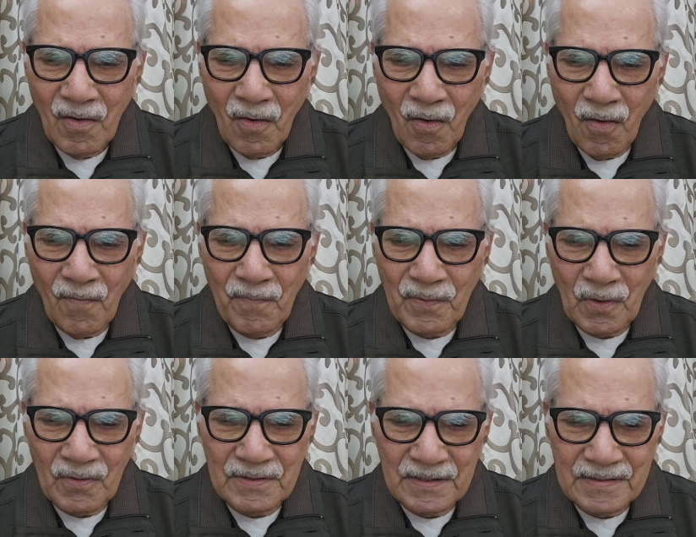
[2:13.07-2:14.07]
of
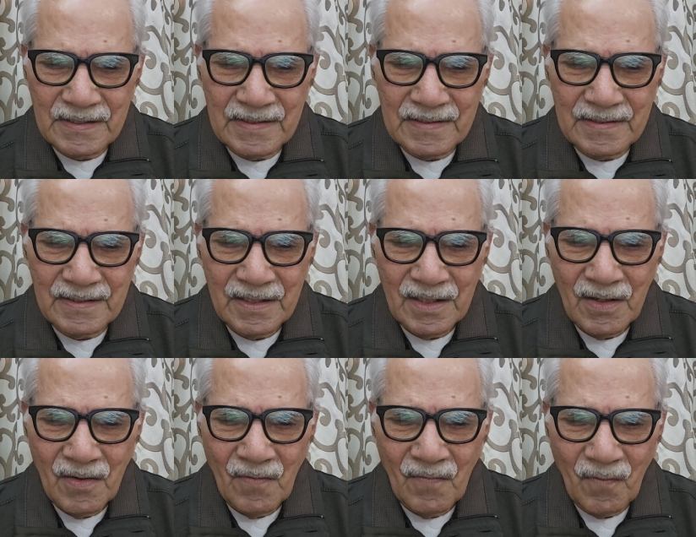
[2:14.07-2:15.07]
processes
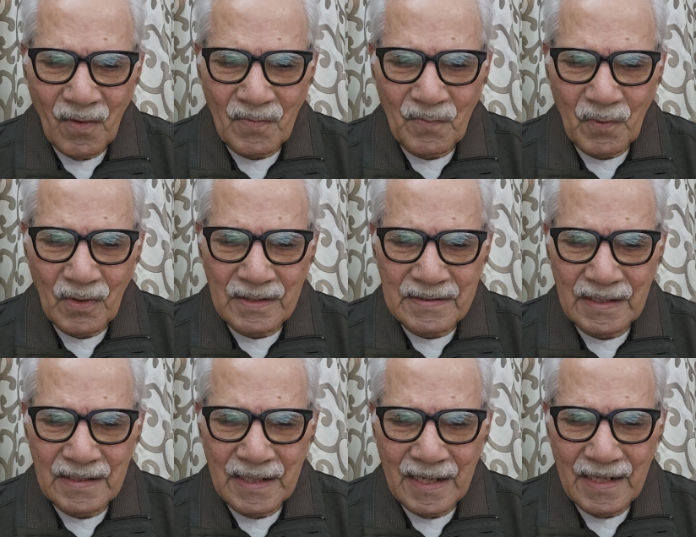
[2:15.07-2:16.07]
for
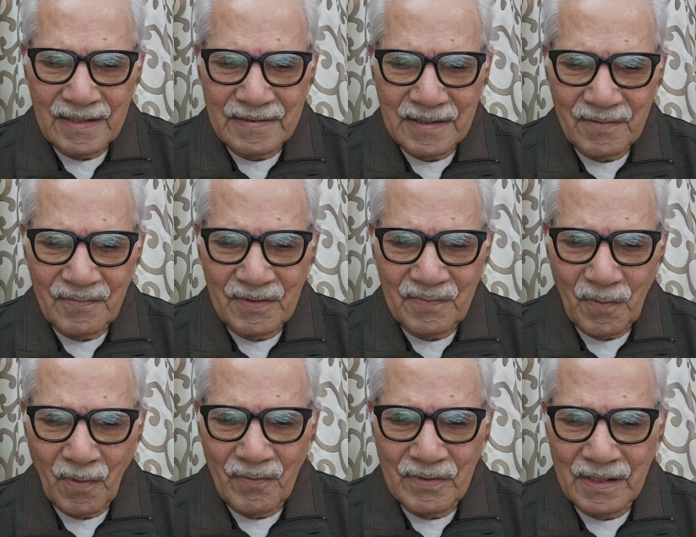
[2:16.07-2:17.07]
production and service
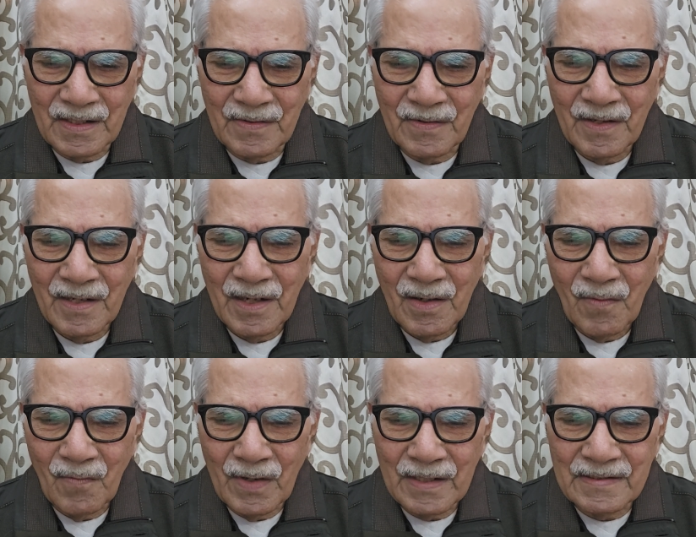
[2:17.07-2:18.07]
provision,
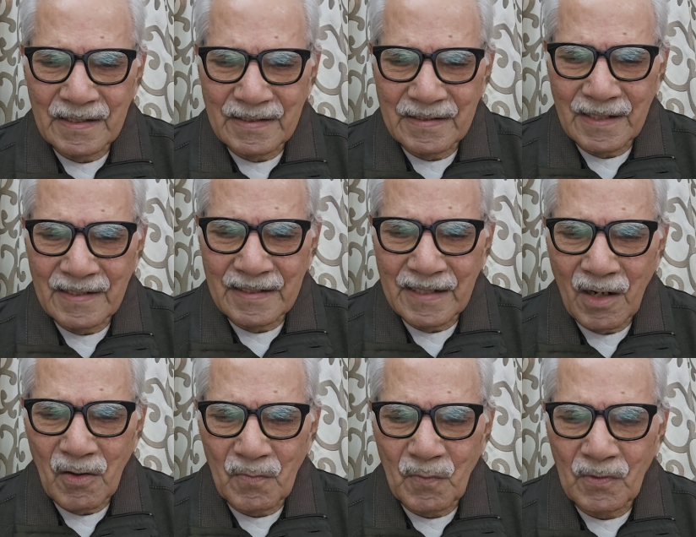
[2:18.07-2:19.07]
where the resulting
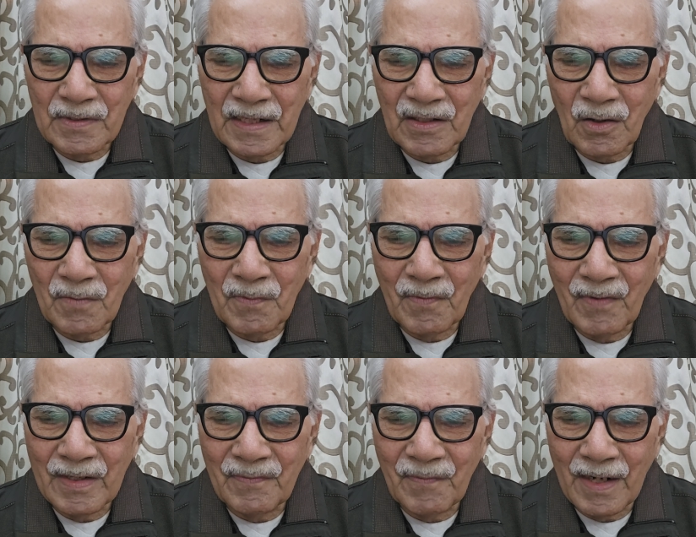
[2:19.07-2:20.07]
output cannot be
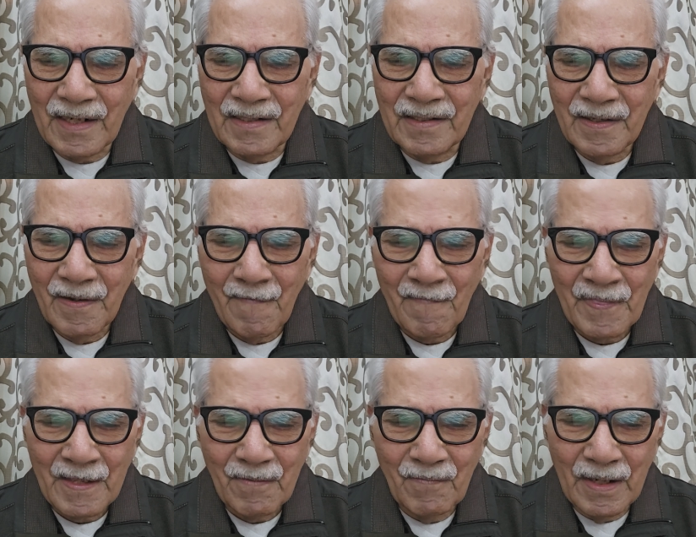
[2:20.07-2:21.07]
verified
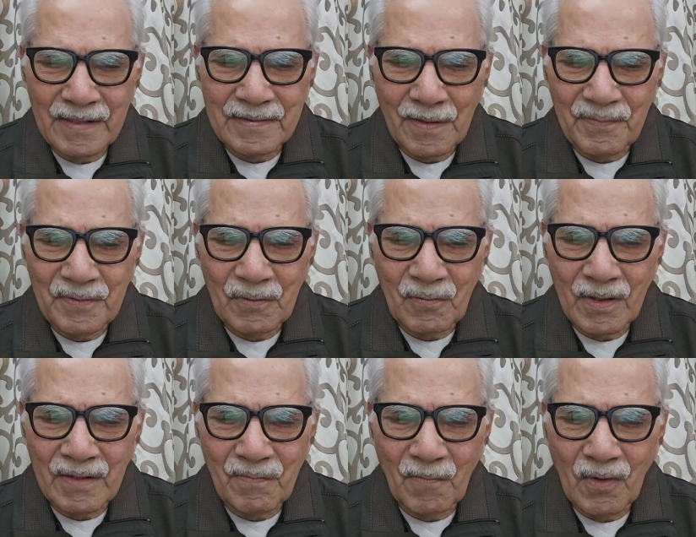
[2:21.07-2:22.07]
by
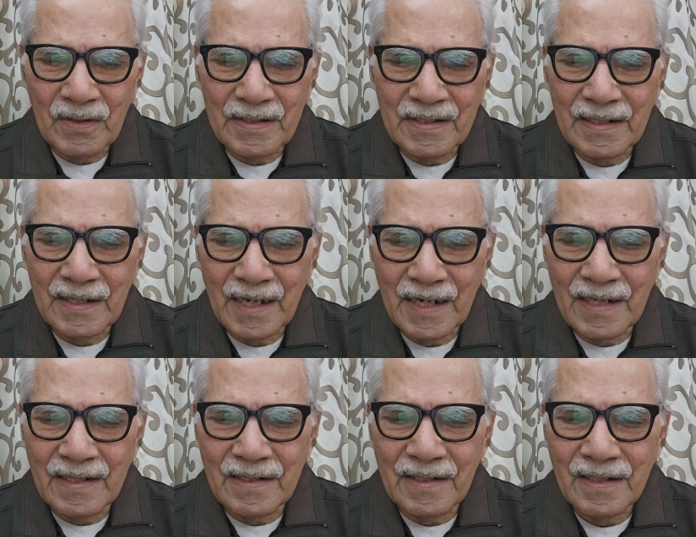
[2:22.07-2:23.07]
subsequent monitoring
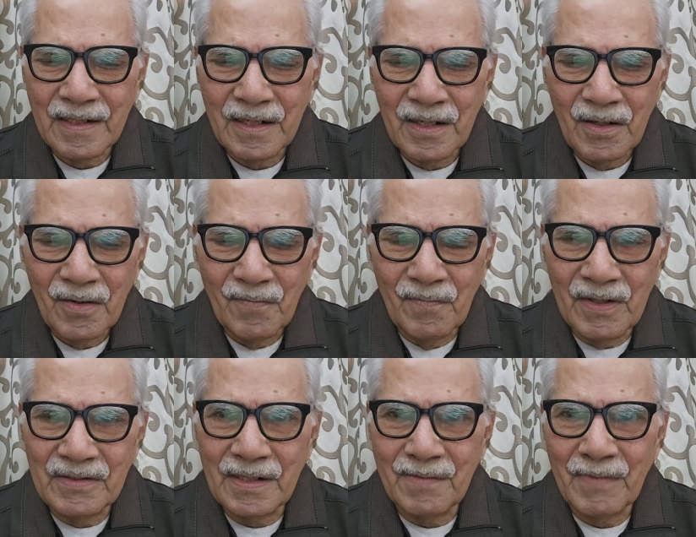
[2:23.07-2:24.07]
and
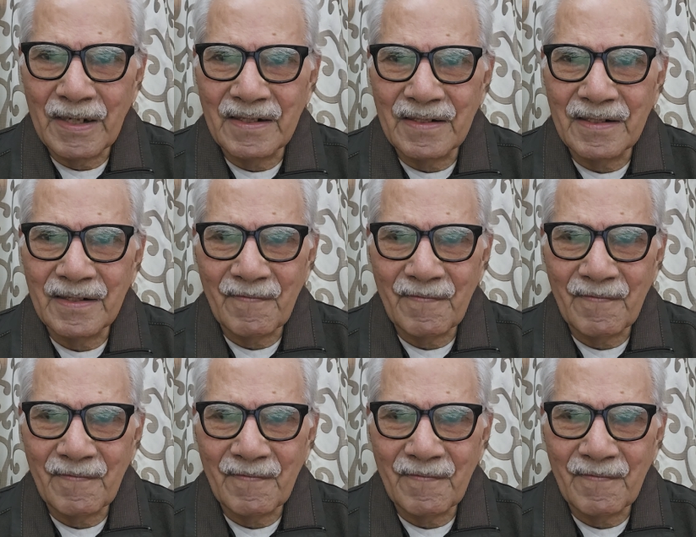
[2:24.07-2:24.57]
measurement.